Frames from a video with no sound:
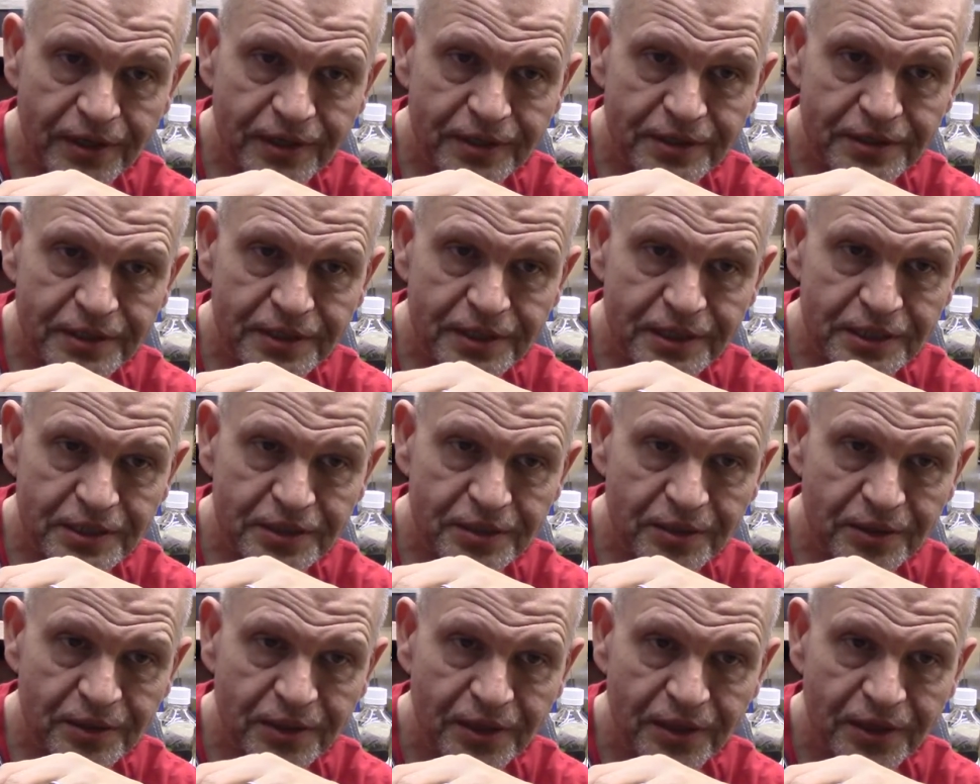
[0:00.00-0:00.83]
see it's a
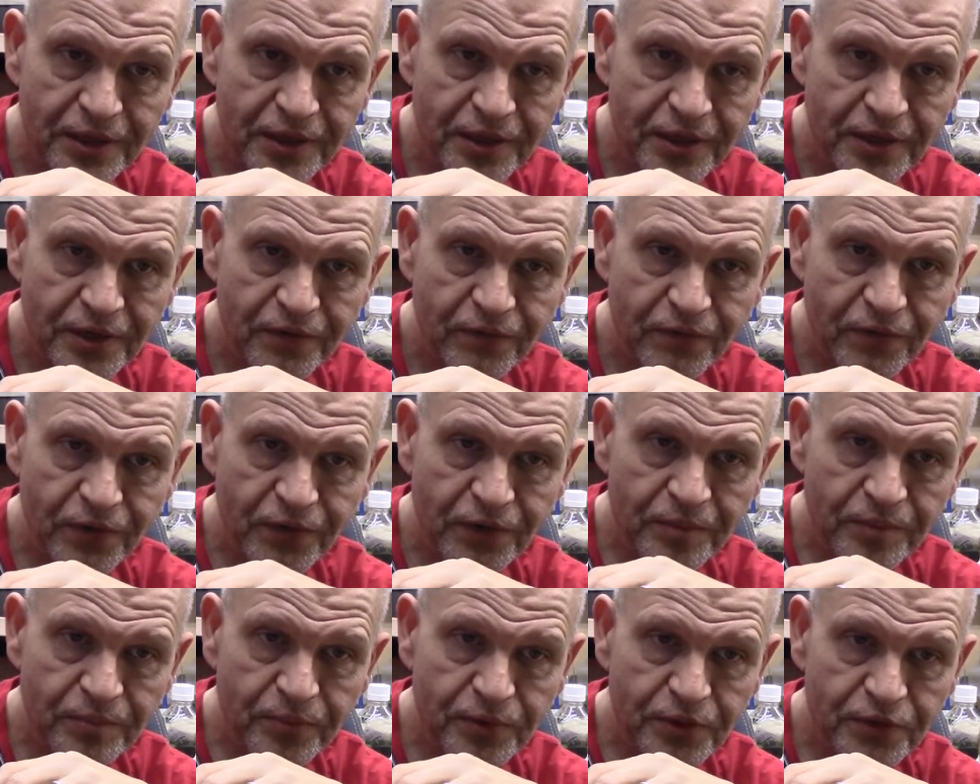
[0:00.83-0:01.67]

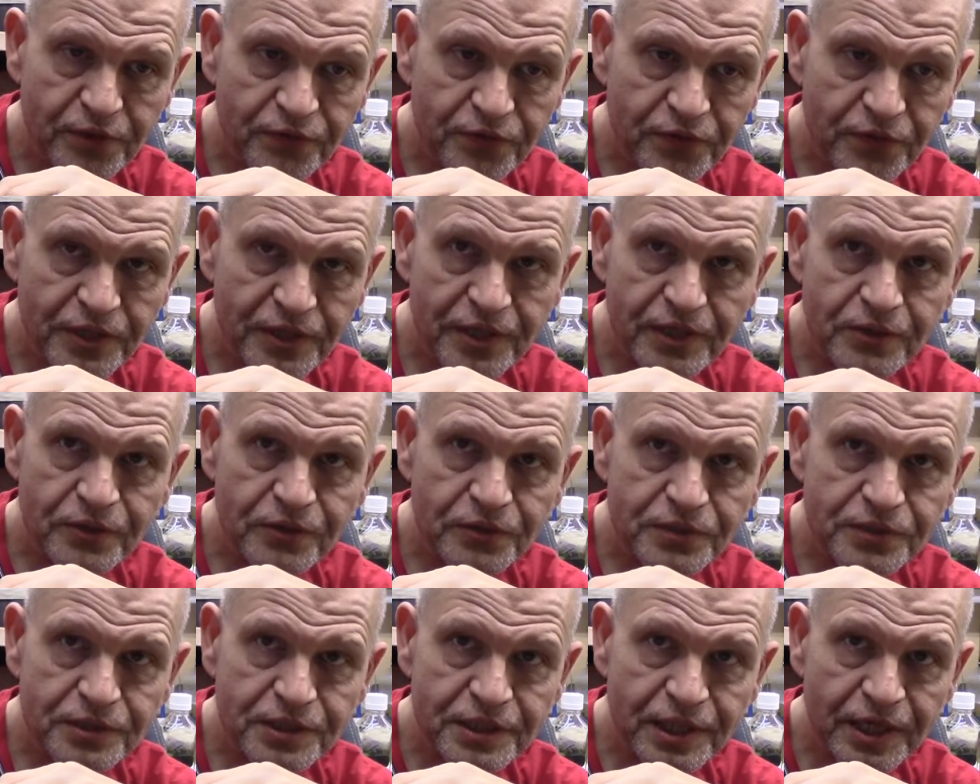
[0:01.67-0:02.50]
really beautiful eagle
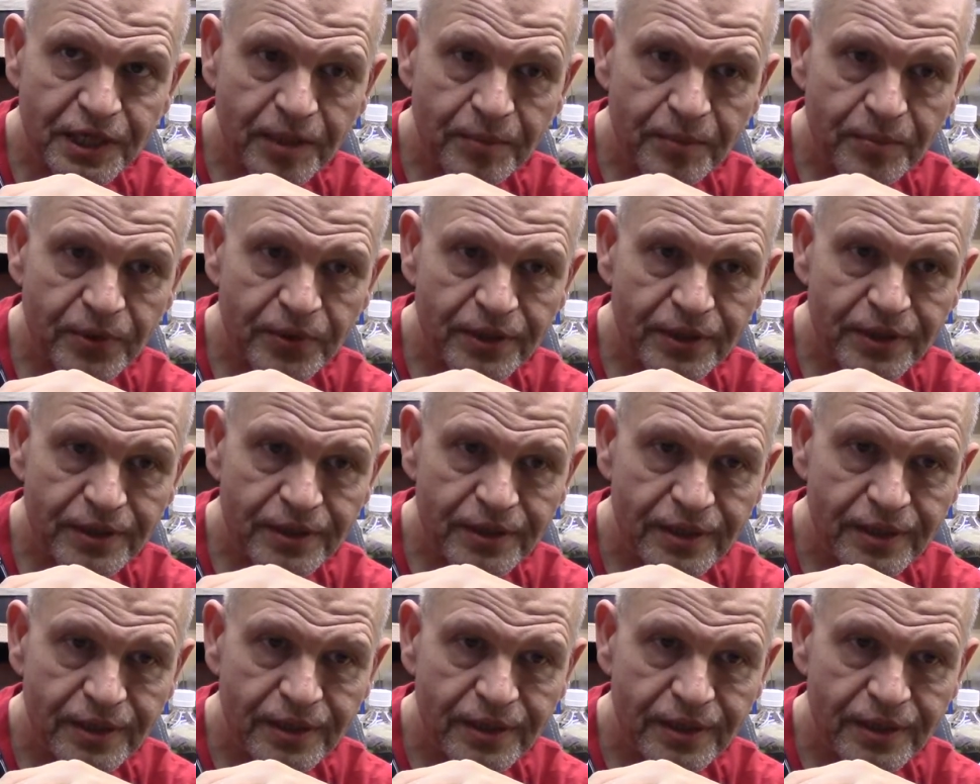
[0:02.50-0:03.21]
sitting up on a